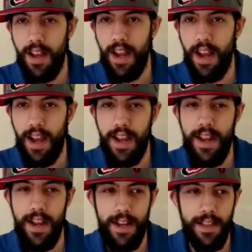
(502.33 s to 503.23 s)

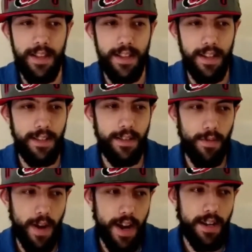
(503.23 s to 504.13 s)
I think that is
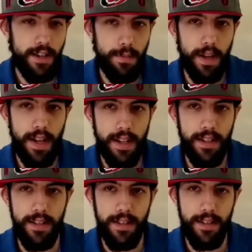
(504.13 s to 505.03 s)
strange, but I
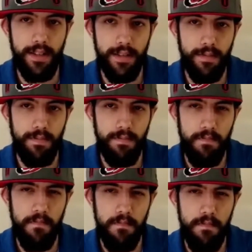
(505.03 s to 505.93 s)
can
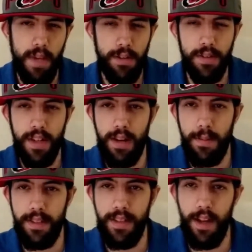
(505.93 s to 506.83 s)
understand it
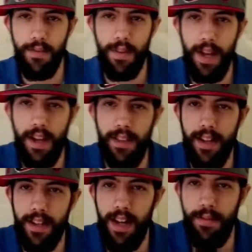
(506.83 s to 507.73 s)
myself. I've had
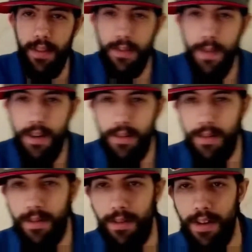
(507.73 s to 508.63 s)
that kind of experience with
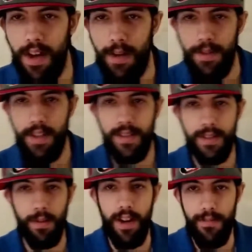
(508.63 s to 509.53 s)
certain objects
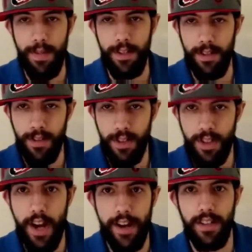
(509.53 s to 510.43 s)
where I've been
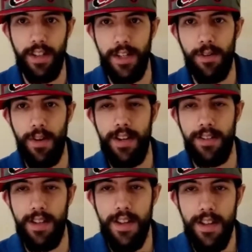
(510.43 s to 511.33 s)
shocked like
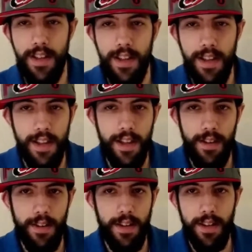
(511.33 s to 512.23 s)
crazy
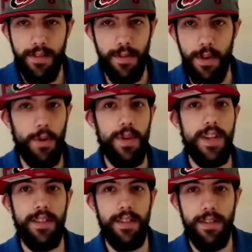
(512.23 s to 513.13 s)
for no
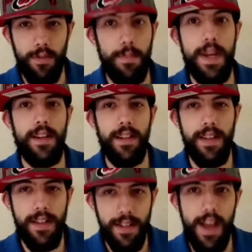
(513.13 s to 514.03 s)
reason,
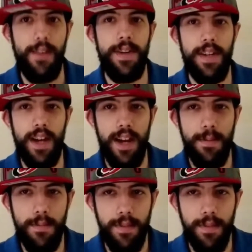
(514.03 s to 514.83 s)
repeatedly, every time.